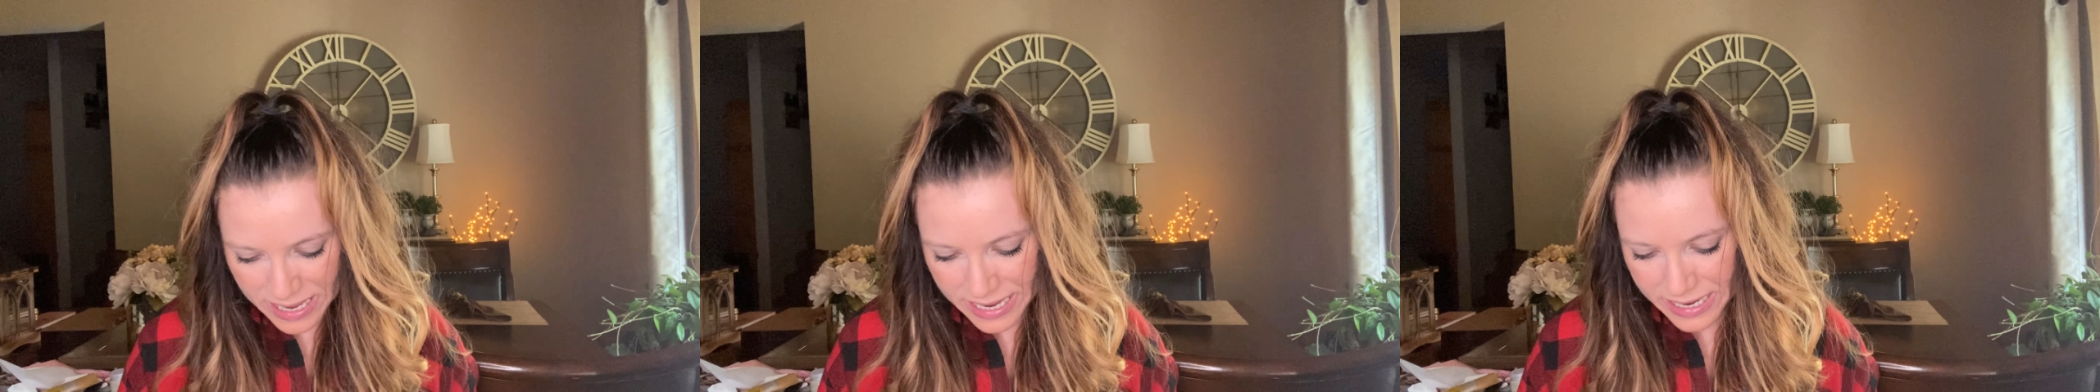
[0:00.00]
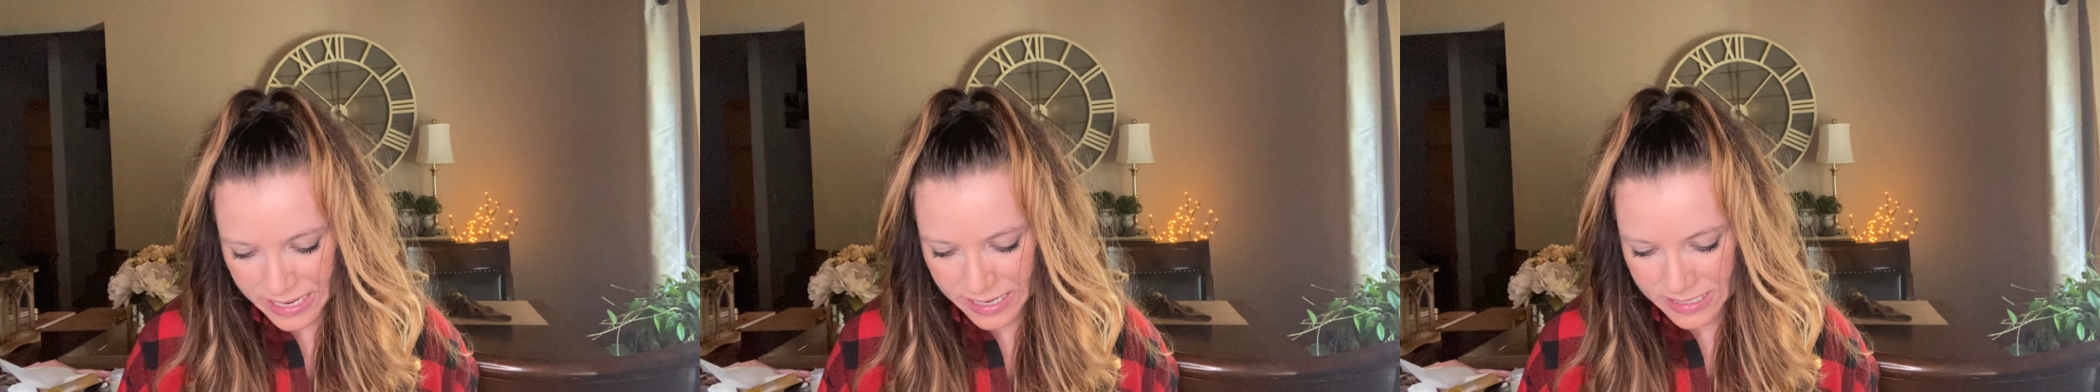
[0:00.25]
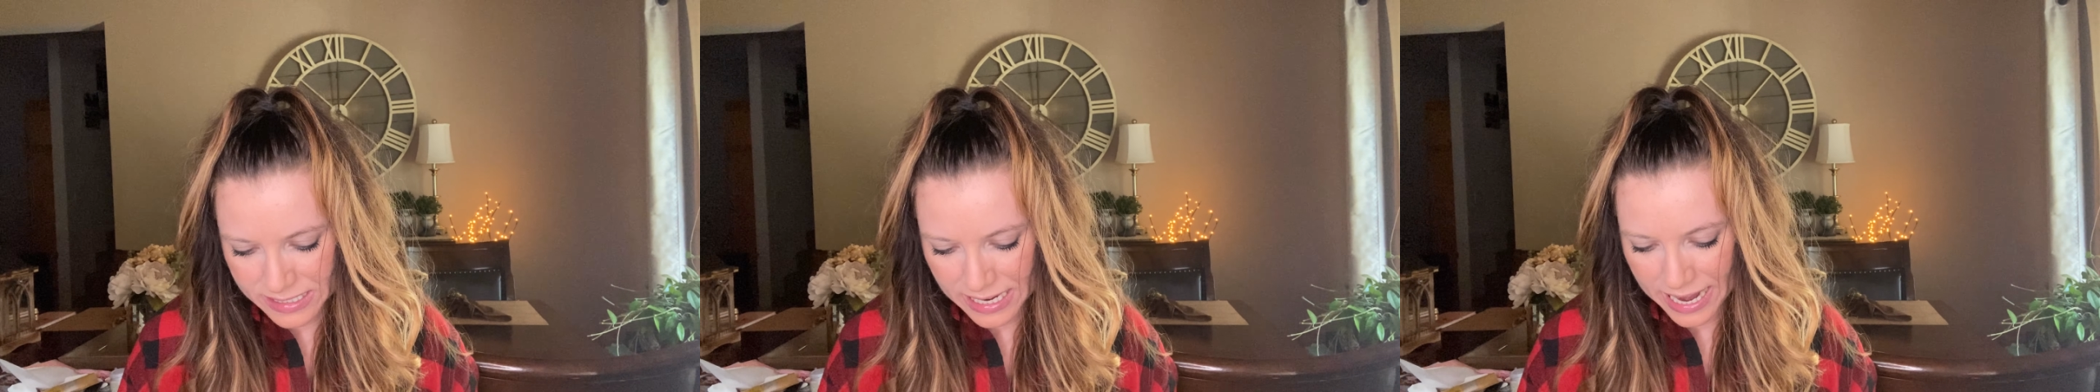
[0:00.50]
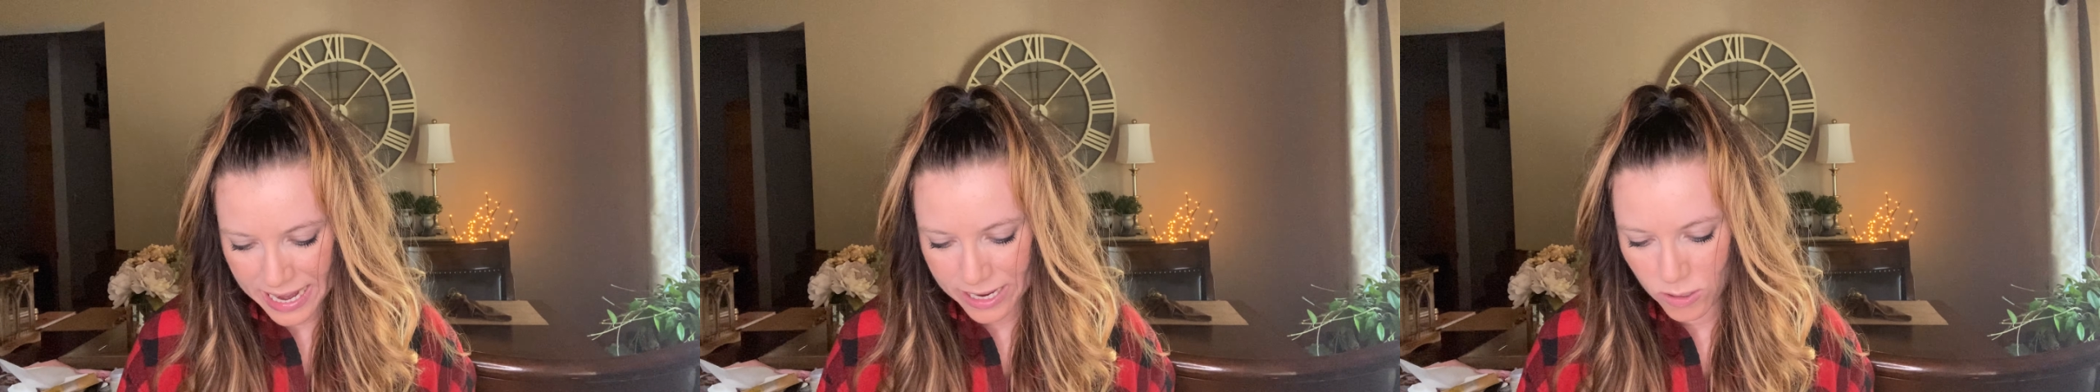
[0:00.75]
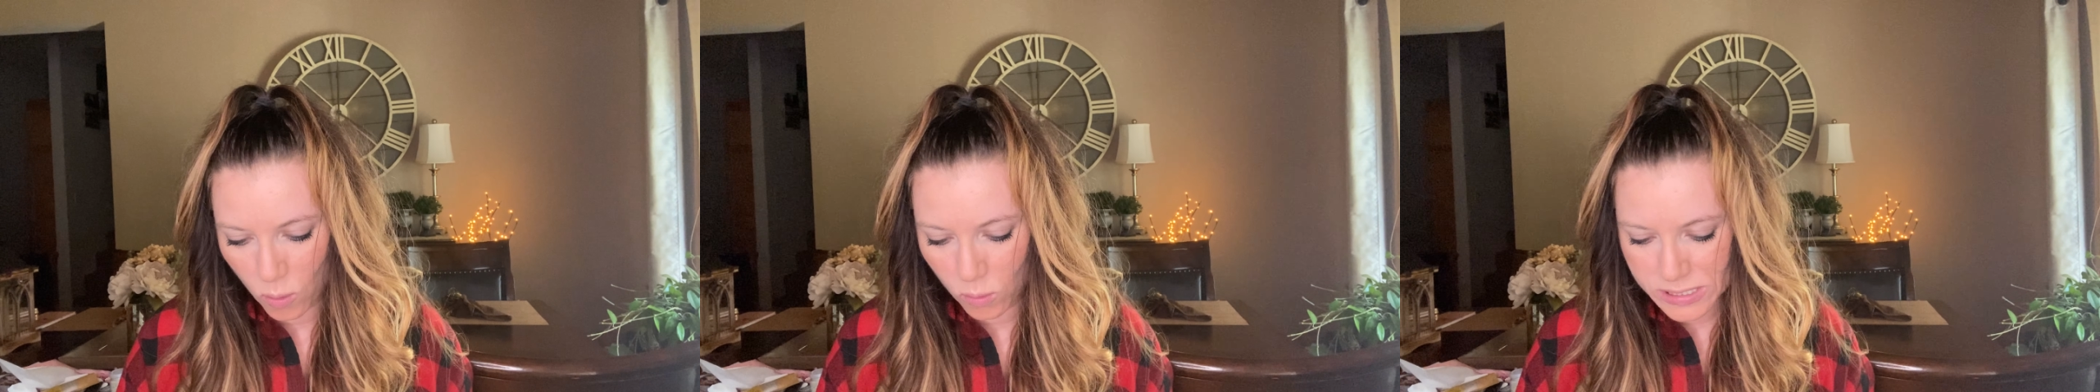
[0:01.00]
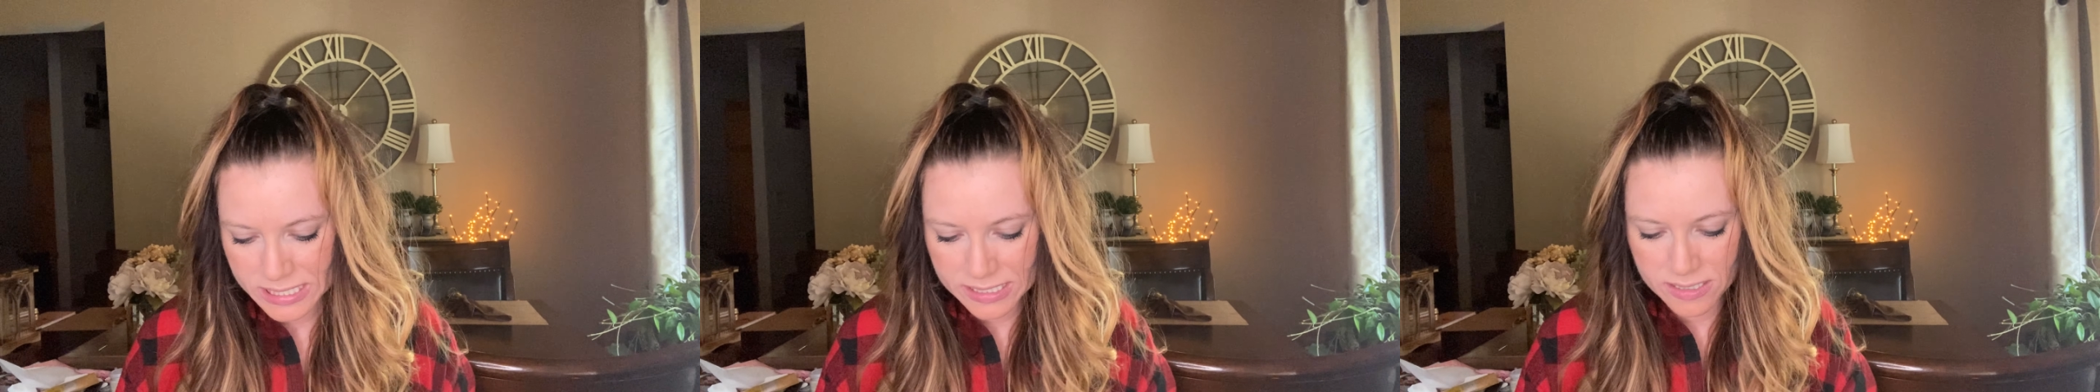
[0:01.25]
is a
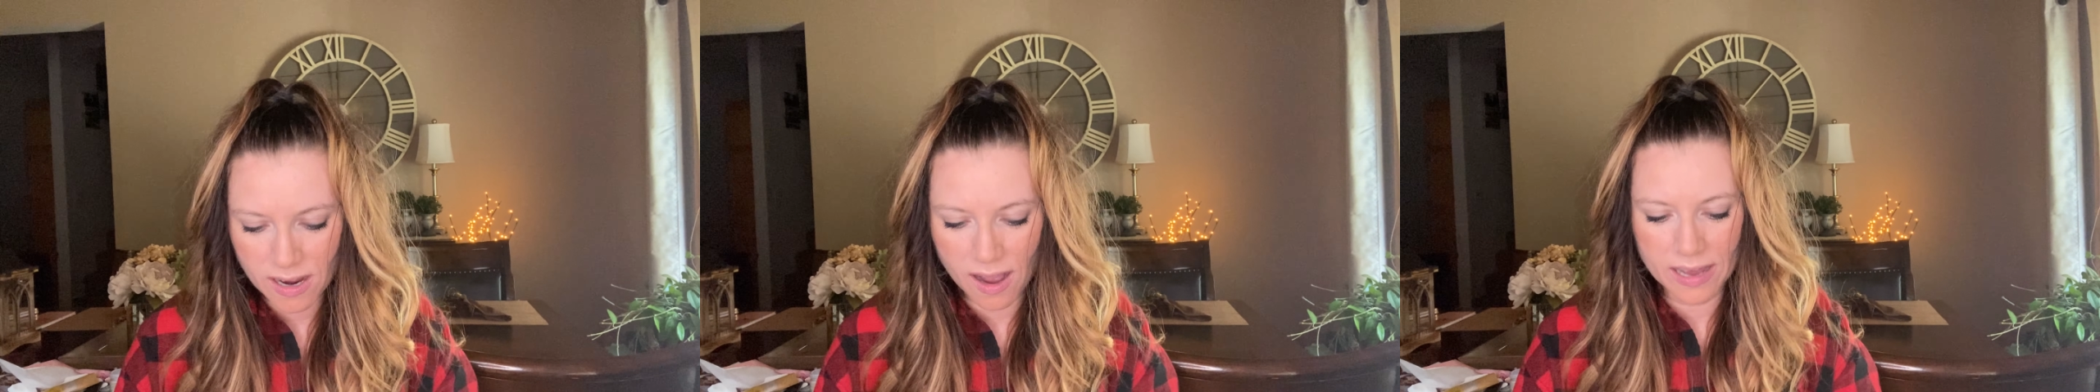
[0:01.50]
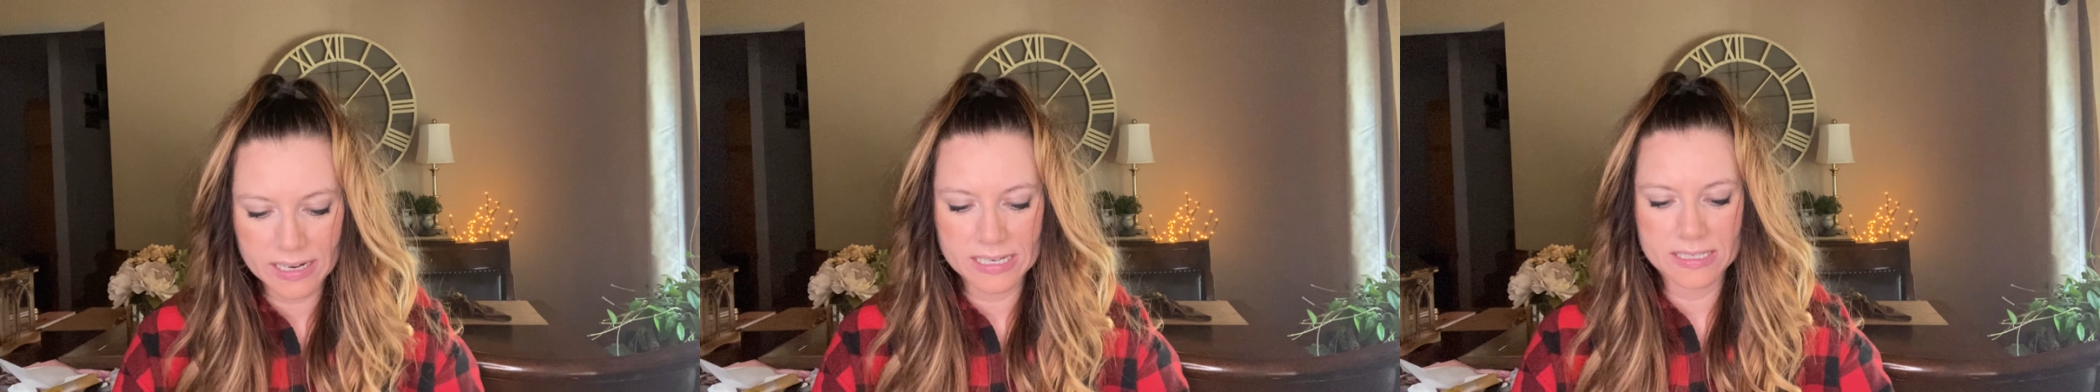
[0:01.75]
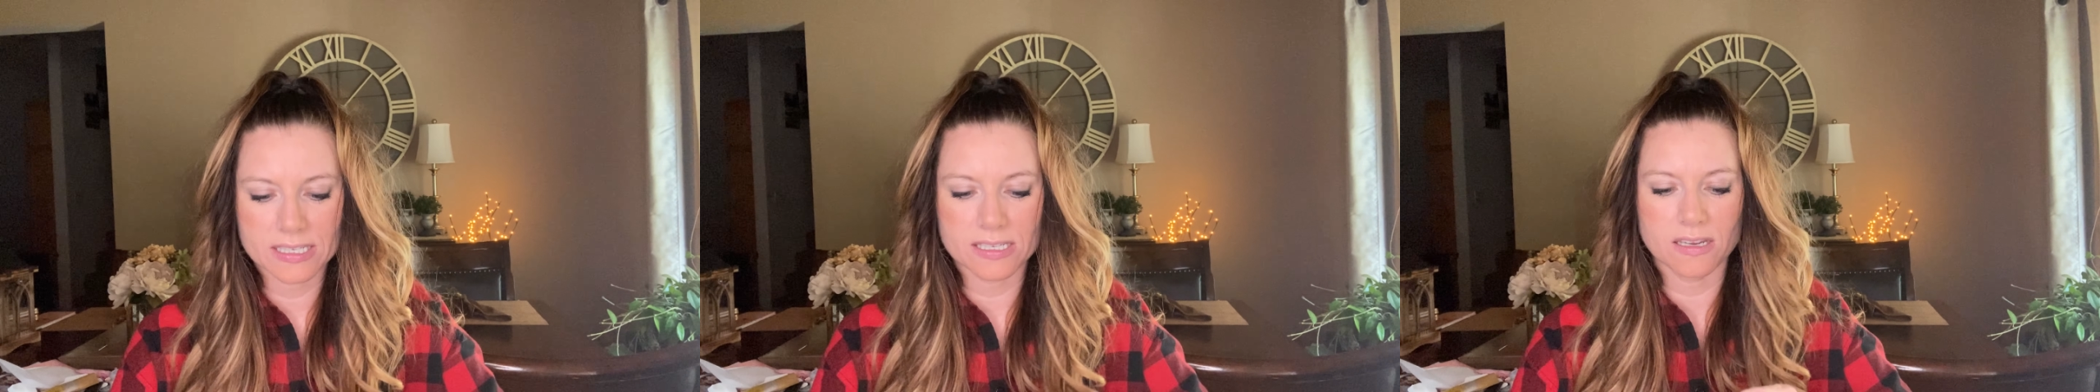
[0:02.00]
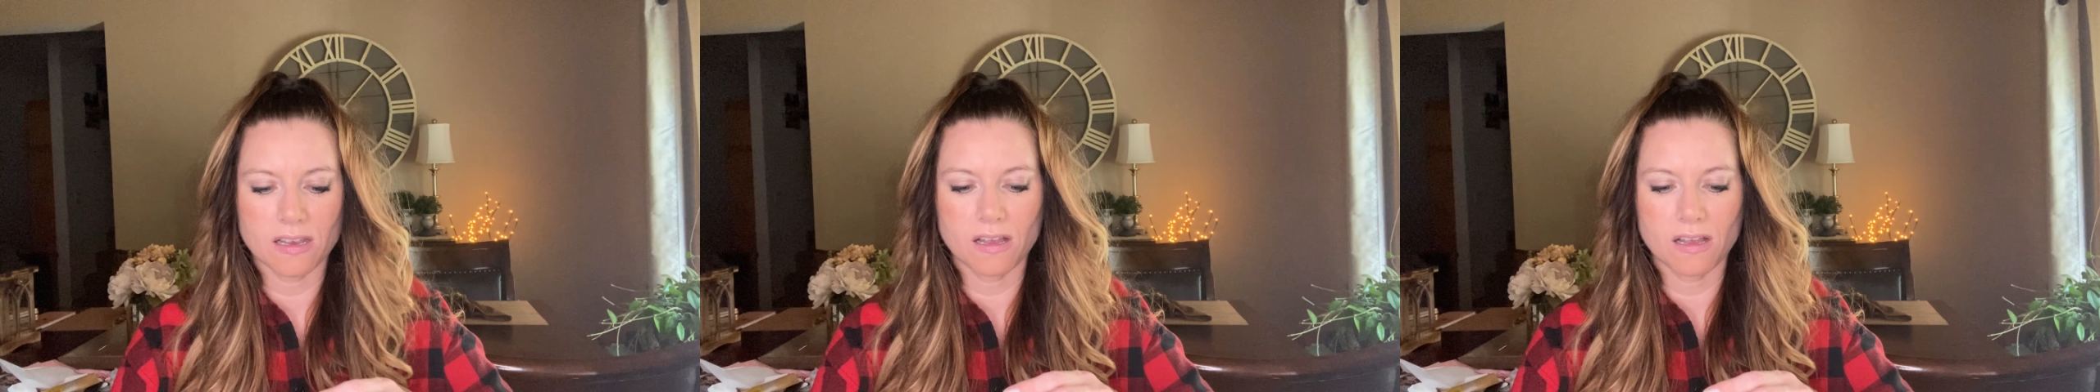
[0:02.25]
Golden Goddess